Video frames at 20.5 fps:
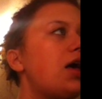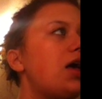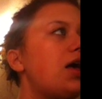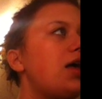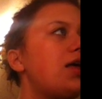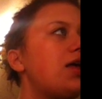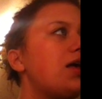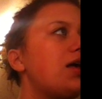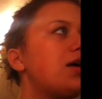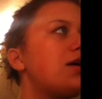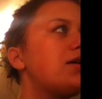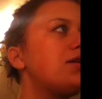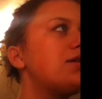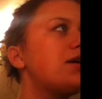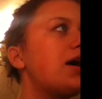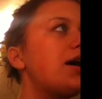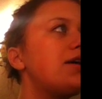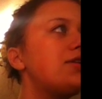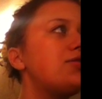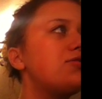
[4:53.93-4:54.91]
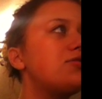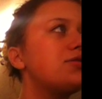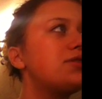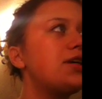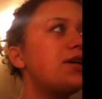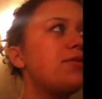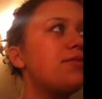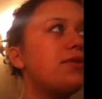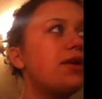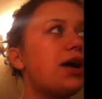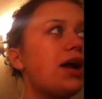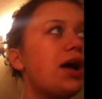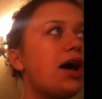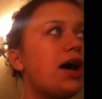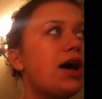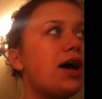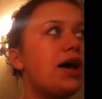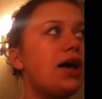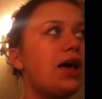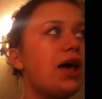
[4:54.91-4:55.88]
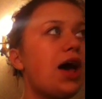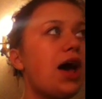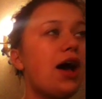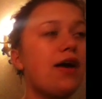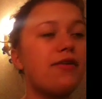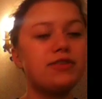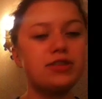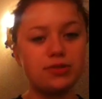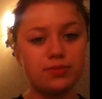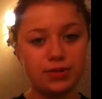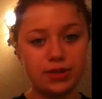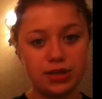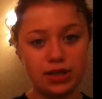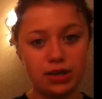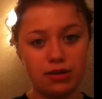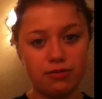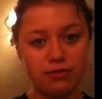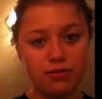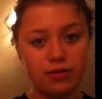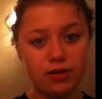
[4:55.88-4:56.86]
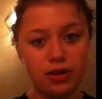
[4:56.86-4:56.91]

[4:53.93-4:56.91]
And I told him that I have to believe